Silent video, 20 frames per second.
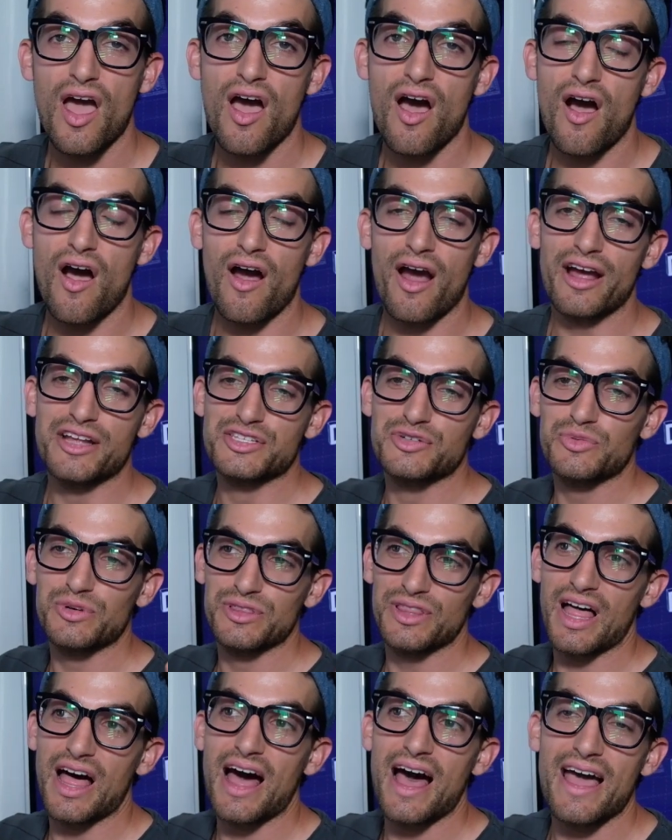All right, so we're
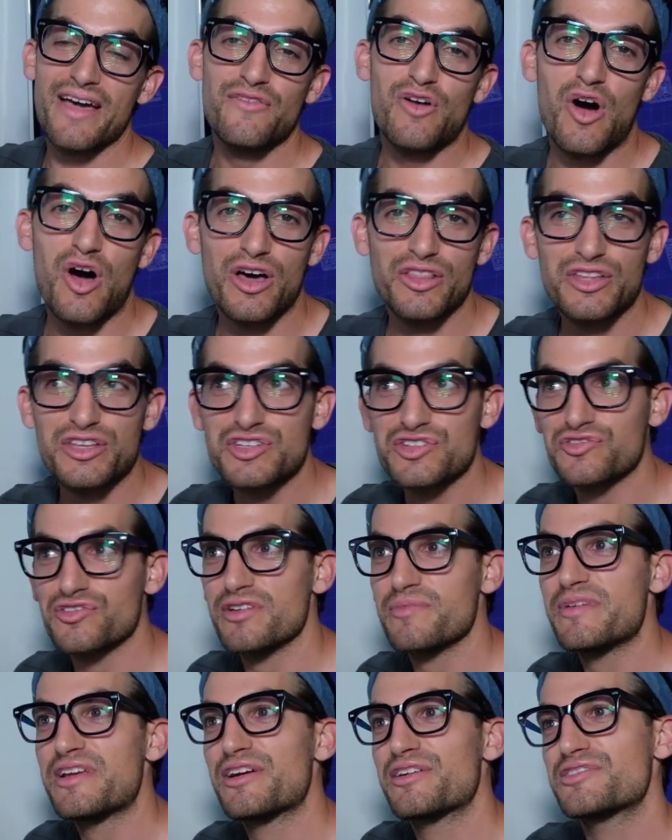live on the
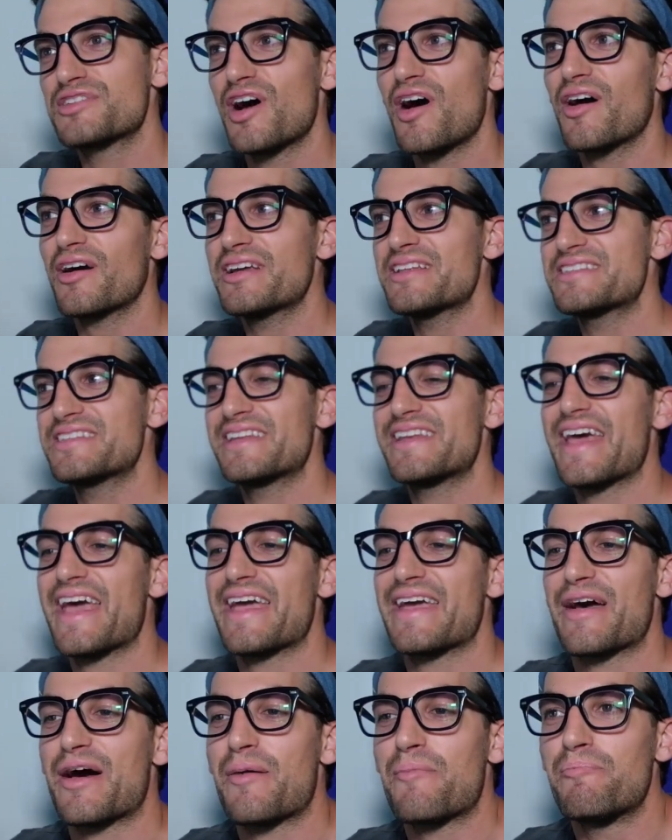stream here talking
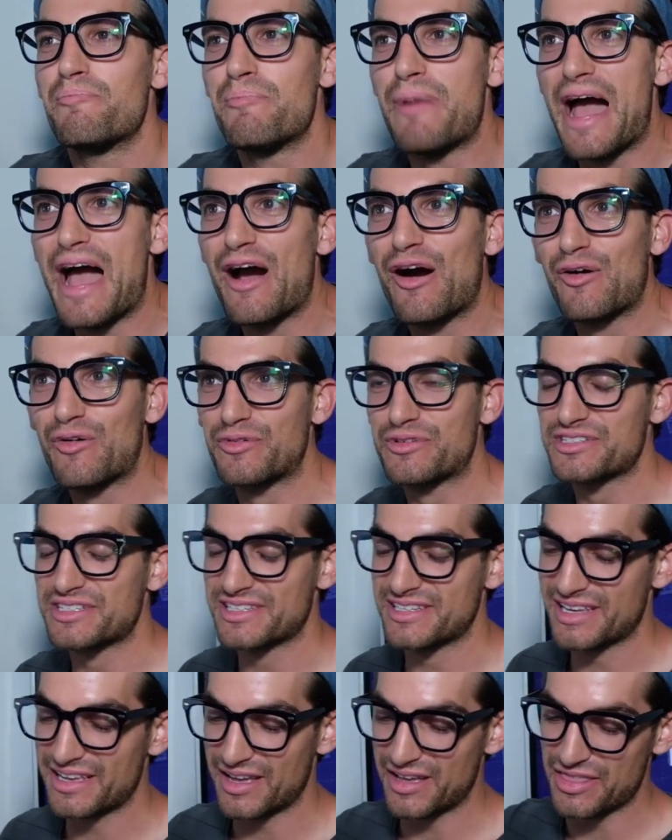today
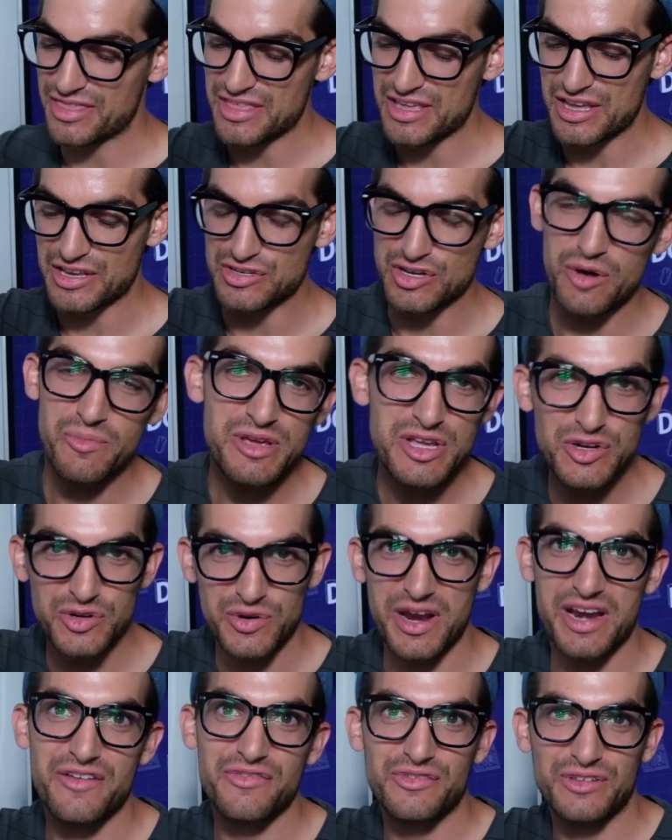about the Adobe
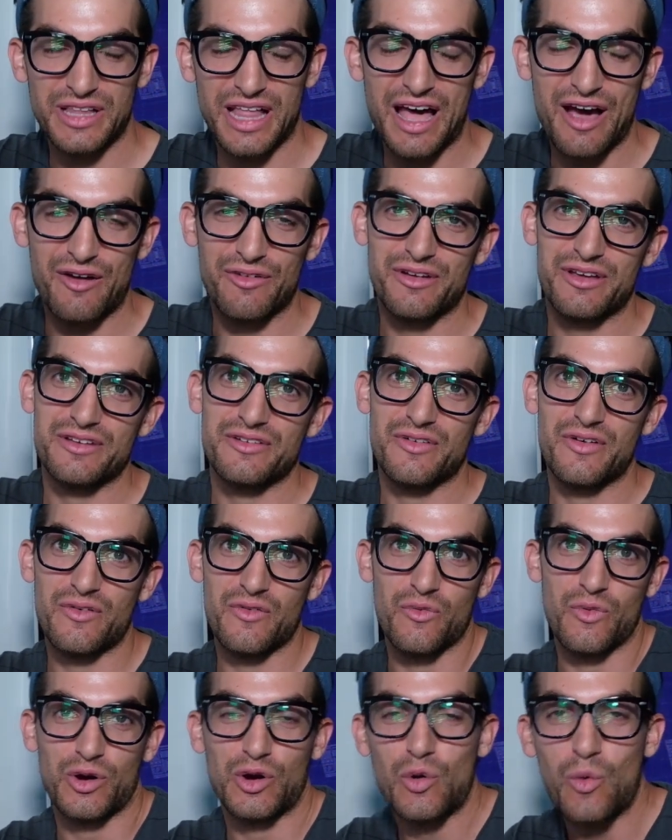Creative Cloud
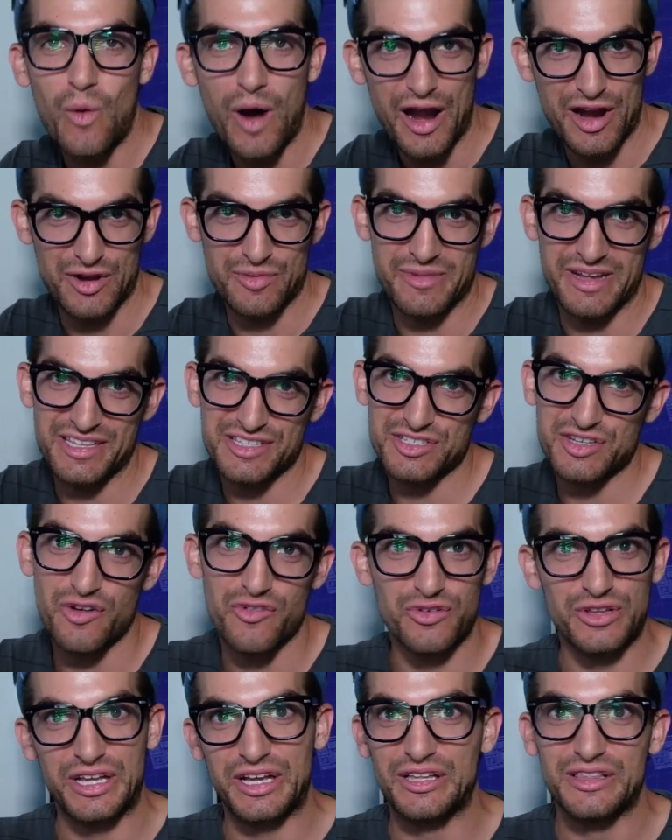requirements. So
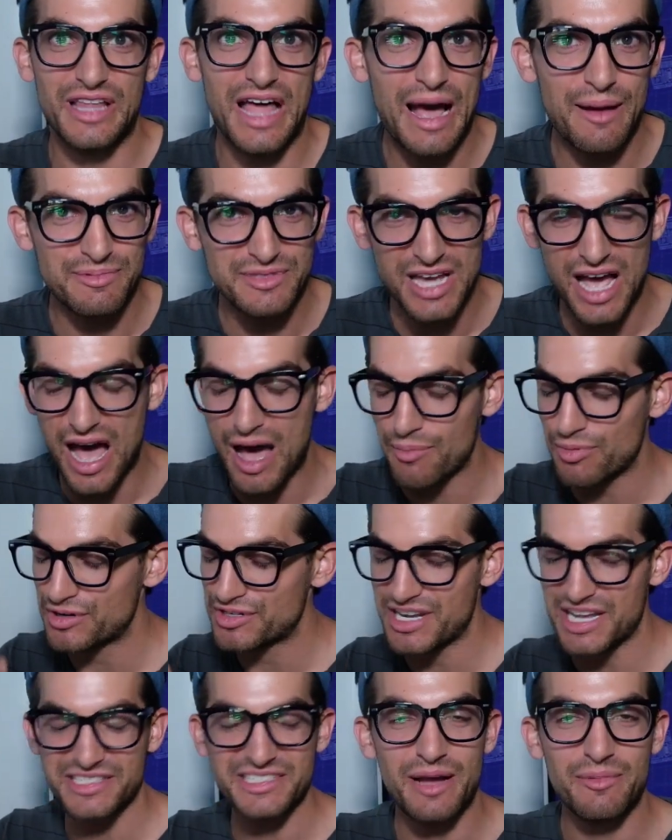for like a laptop or
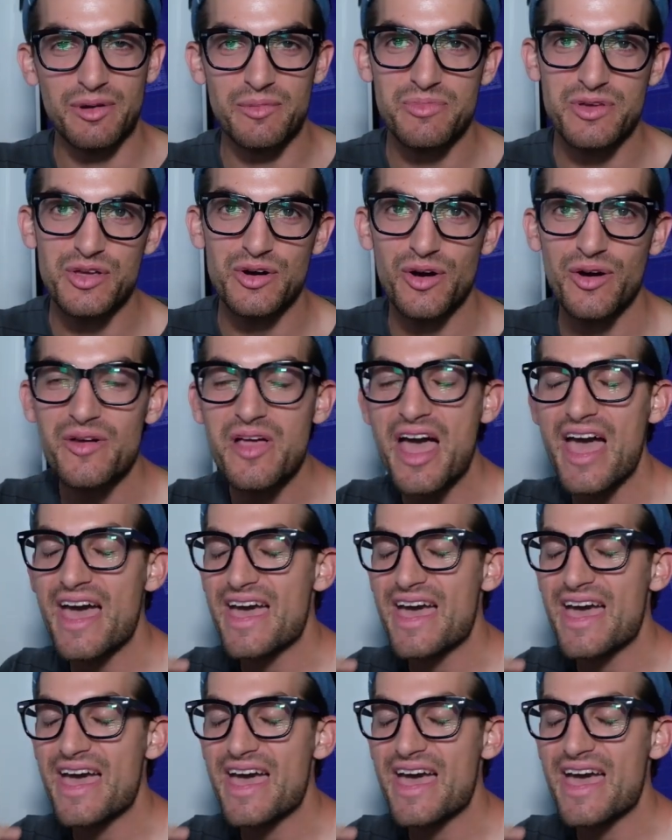desktop computer.